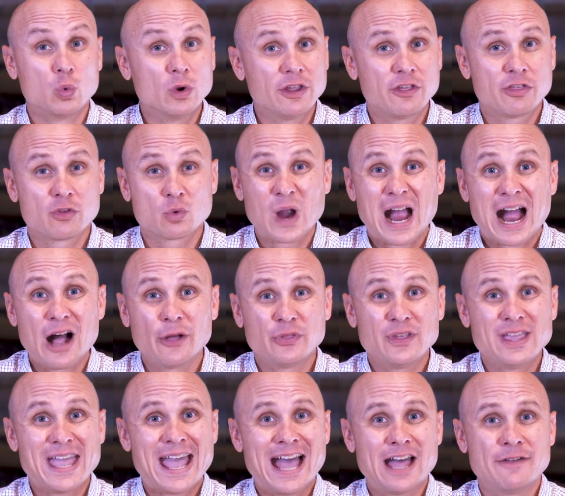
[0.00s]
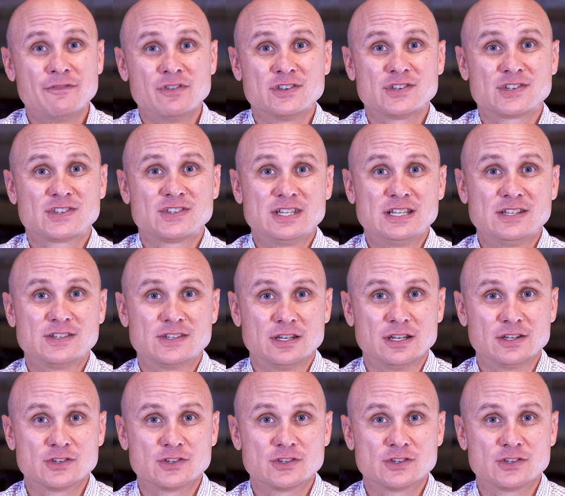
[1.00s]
really throughout the Advent season.